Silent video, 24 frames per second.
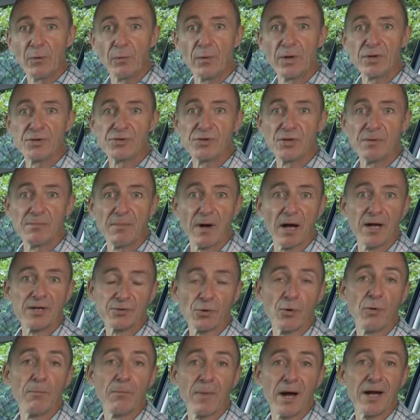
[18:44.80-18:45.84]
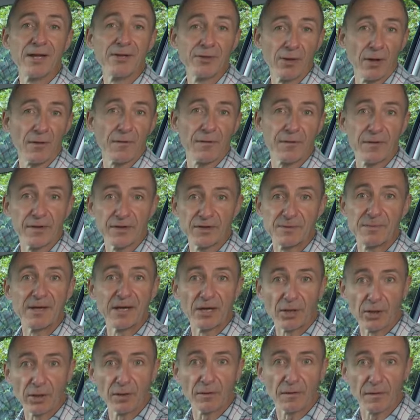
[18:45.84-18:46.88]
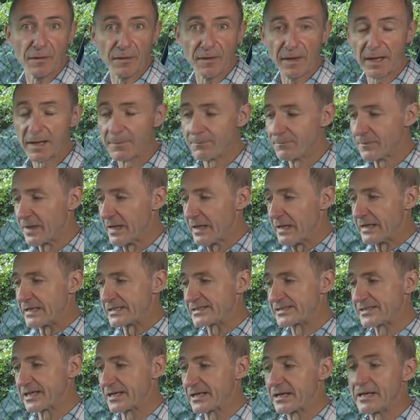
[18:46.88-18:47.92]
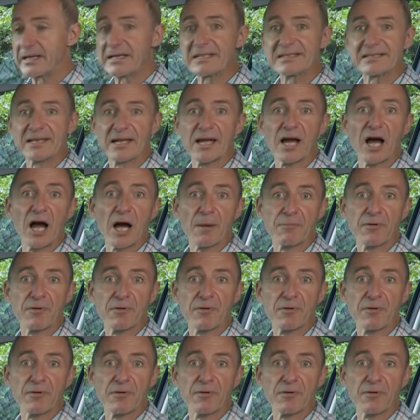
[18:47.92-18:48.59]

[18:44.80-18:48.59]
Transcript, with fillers: which you might or might not think to be a good thing. Still, at least they are